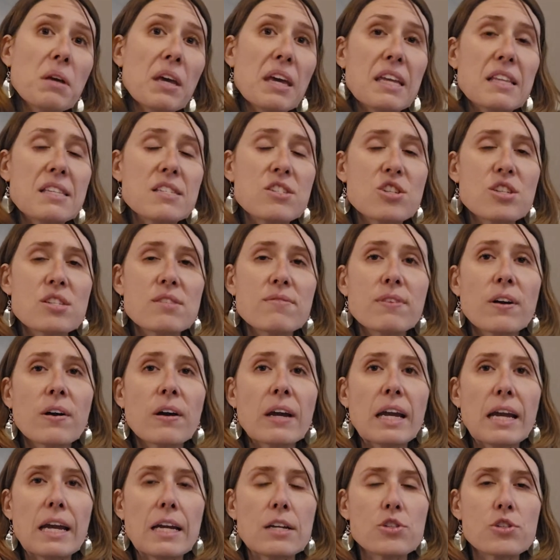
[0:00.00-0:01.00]
it's just
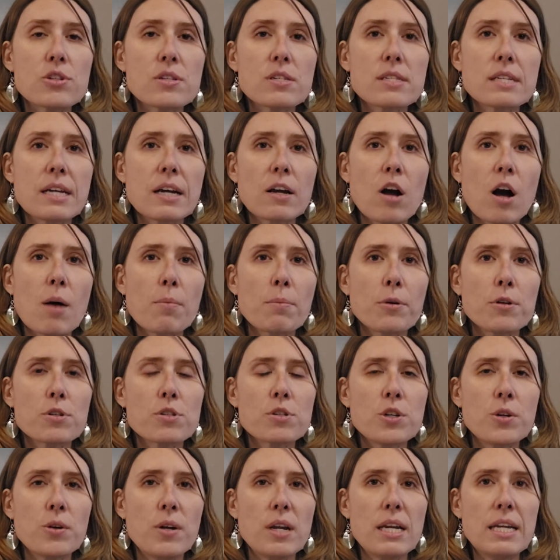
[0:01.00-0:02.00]
very interesting
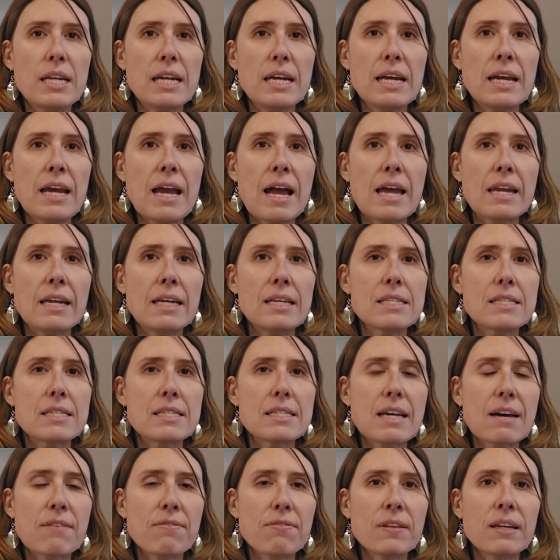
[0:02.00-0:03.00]
opportunity, and it's
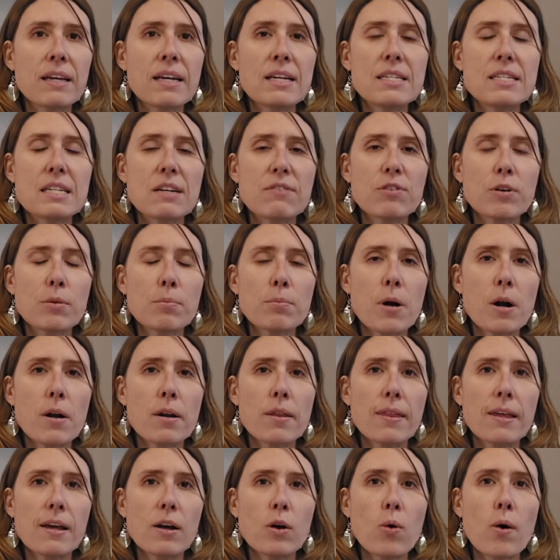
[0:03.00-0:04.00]
definitely a different part
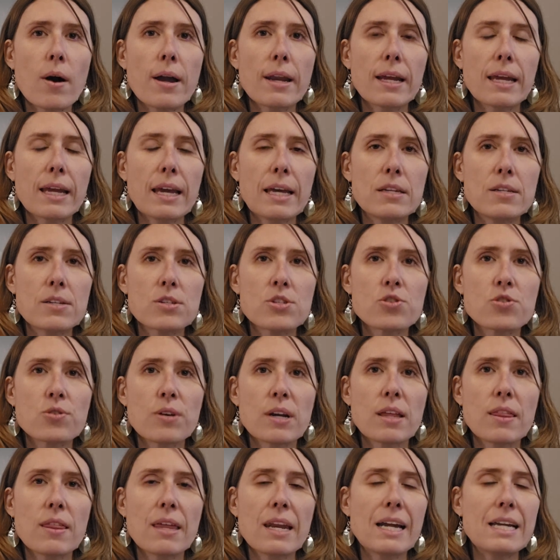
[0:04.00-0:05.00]
of the aquatic
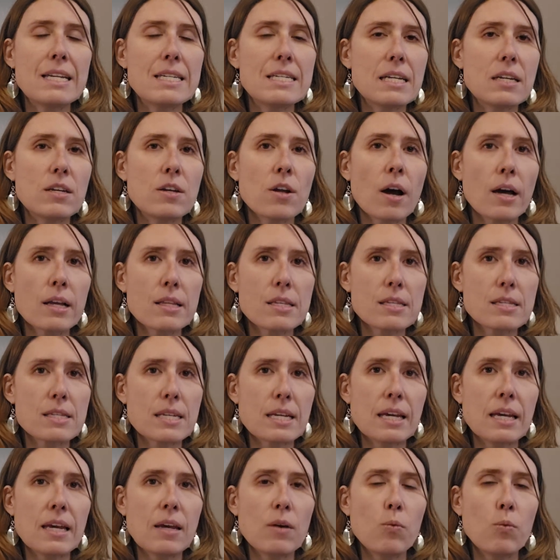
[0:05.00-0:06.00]
industry that I did not
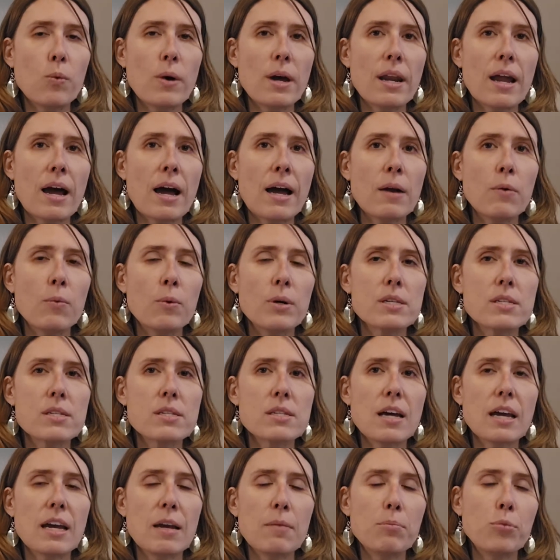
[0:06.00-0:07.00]
see when I was
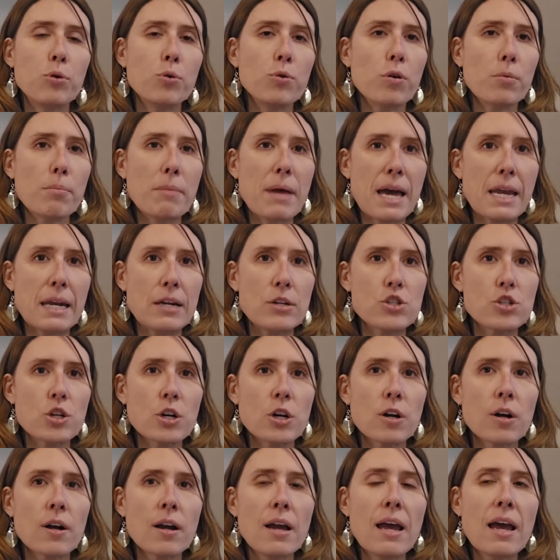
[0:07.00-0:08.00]
a pool
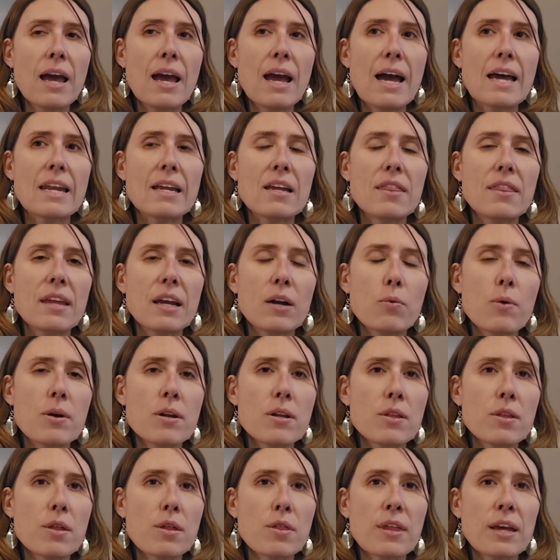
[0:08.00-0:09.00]
manager. And I think one
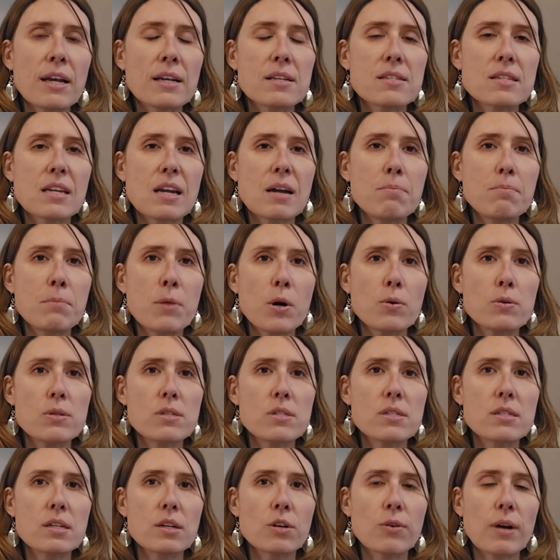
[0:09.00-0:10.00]
of the things that I'm
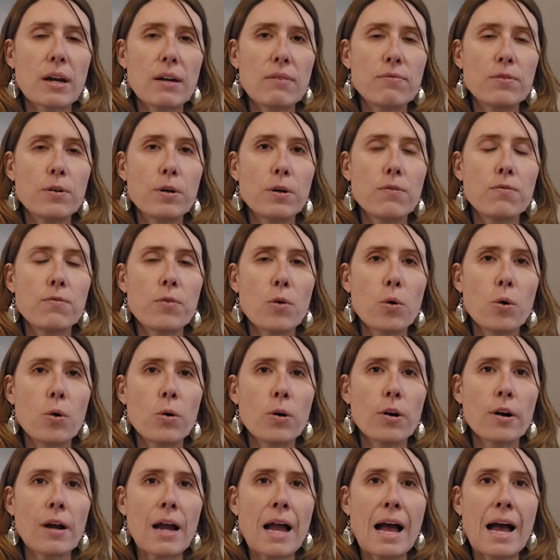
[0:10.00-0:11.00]
most grateful
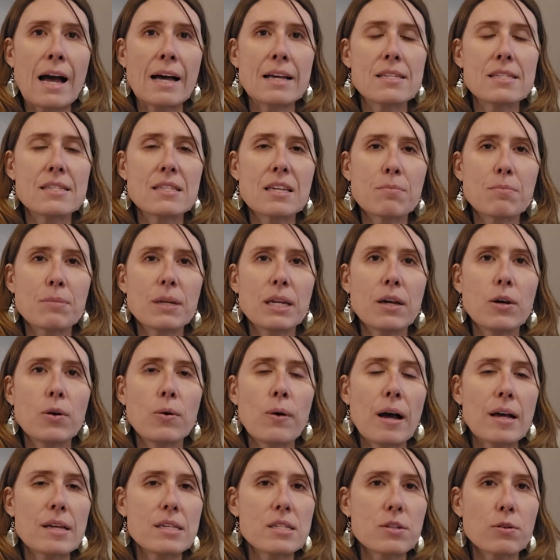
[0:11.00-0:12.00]
for as somebody who
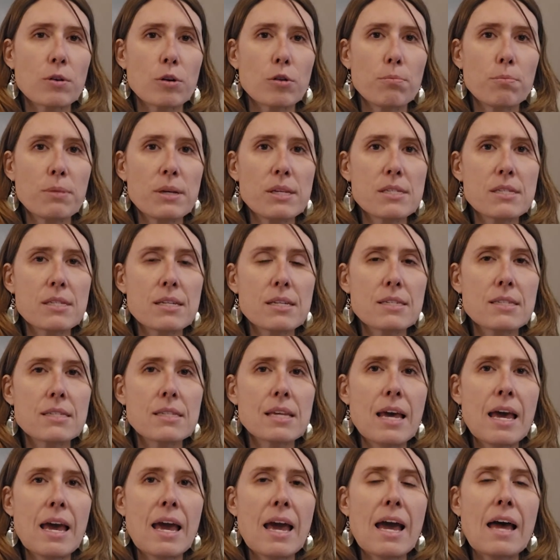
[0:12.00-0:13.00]
has their own
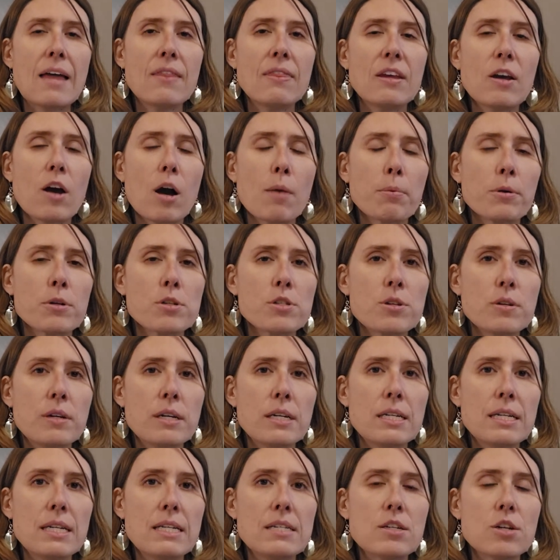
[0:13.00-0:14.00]
business and the
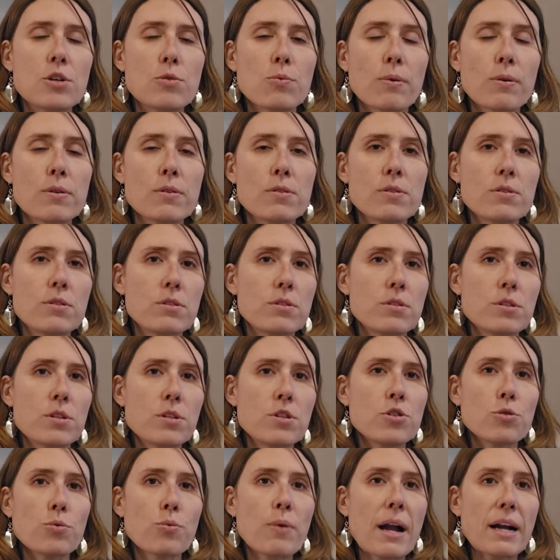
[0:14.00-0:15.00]
opportunity to
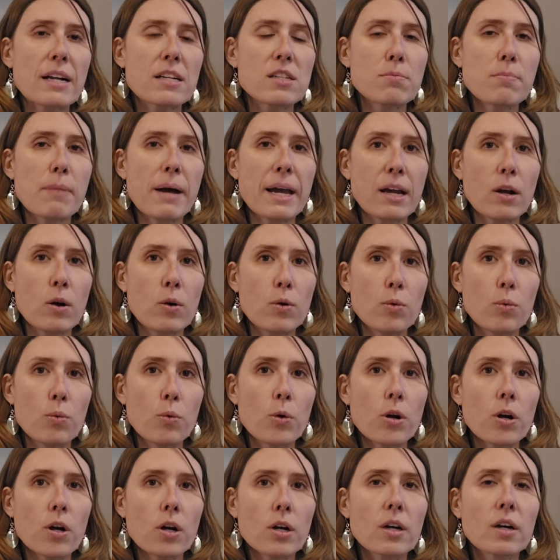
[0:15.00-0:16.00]
direct my own
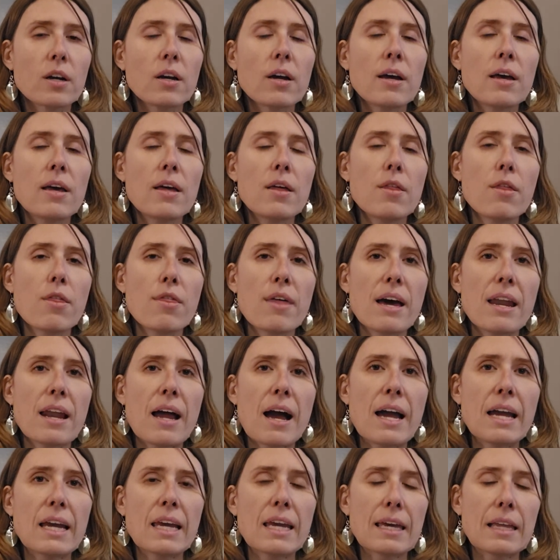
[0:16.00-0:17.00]
work, that
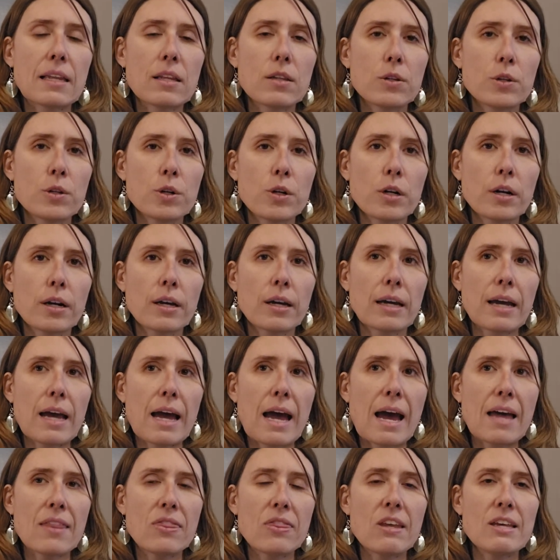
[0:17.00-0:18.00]
I can look
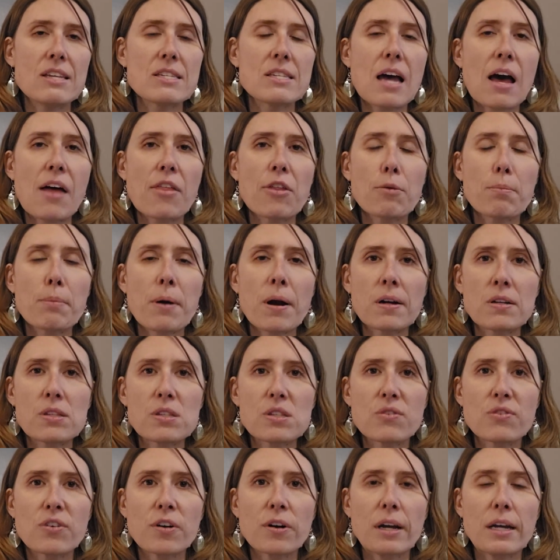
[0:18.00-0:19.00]
at these other
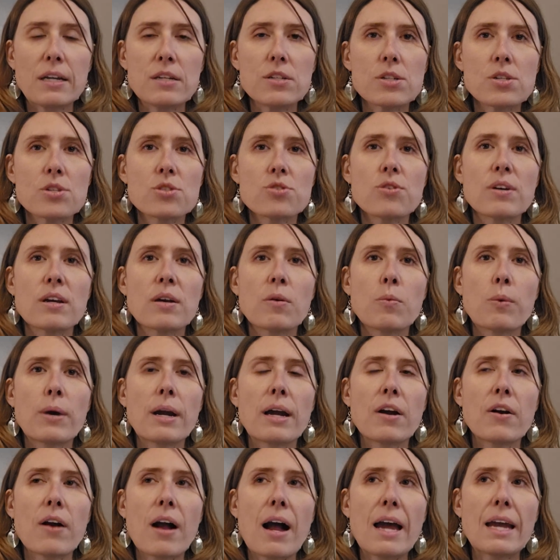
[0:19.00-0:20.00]
parts of our industry
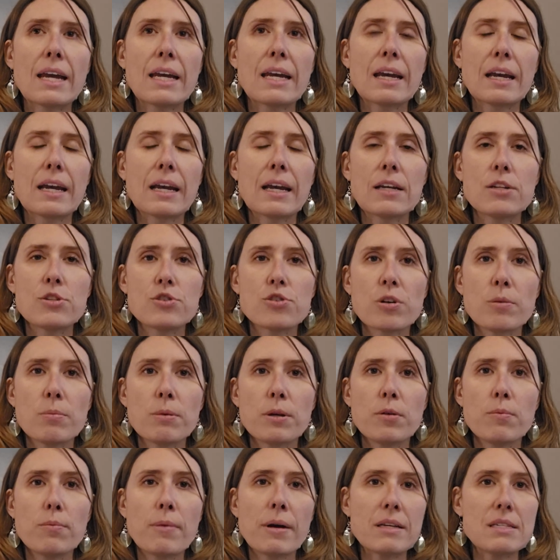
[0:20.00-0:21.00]
where I can
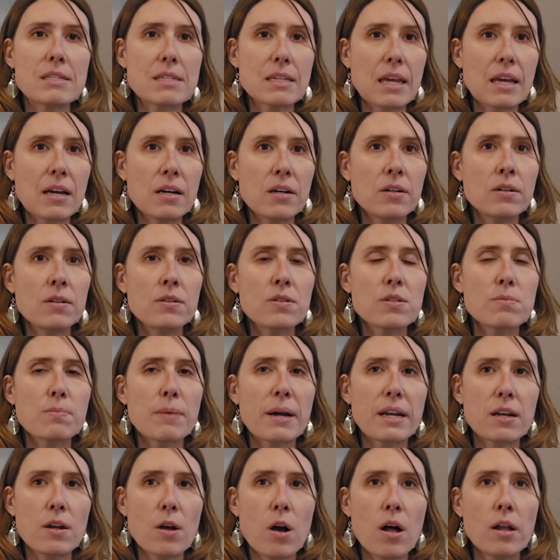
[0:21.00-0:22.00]
contribute my skills,
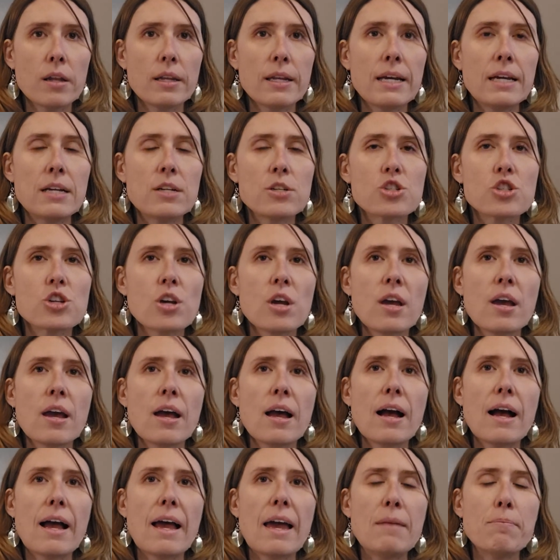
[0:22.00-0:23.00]
my knowledge,
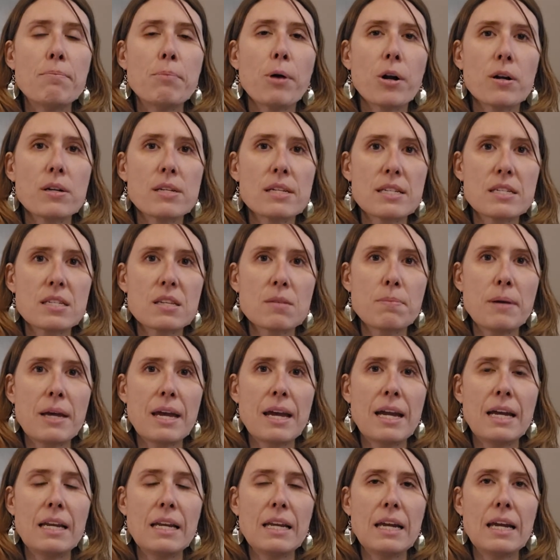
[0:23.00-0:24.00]
and
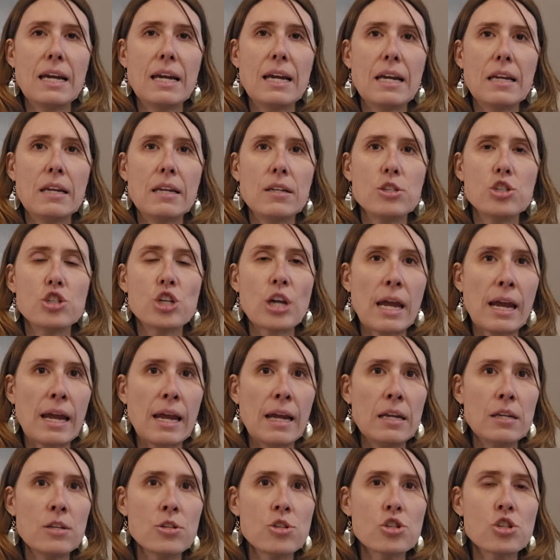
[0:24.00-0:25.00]
participate in
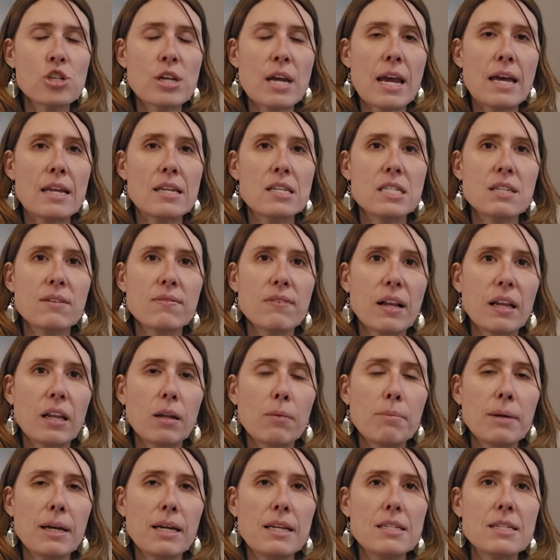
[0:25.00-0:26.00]
change and
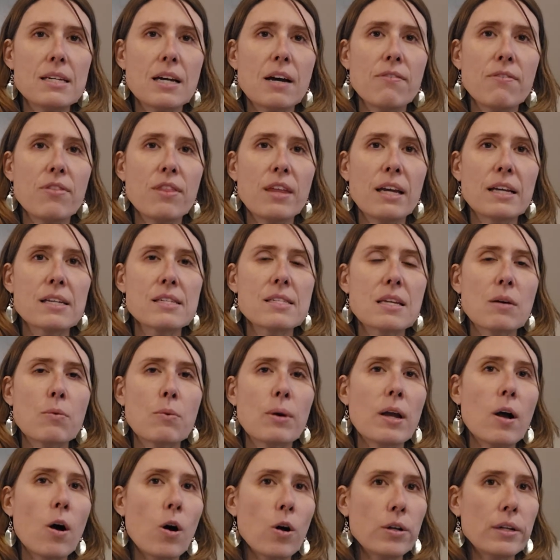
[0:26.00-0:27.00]
development of things that
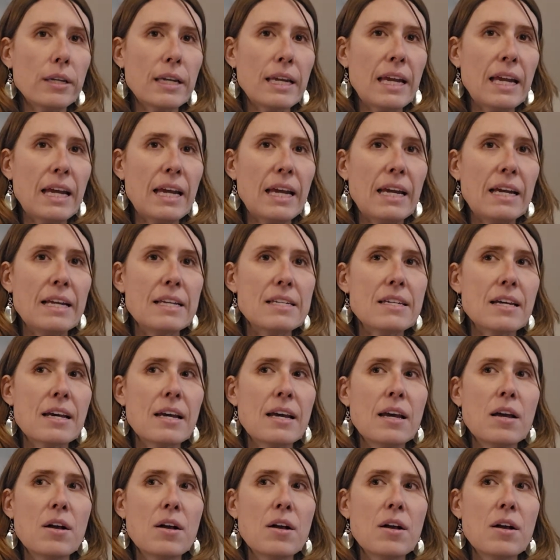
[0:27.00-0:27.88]
we all need,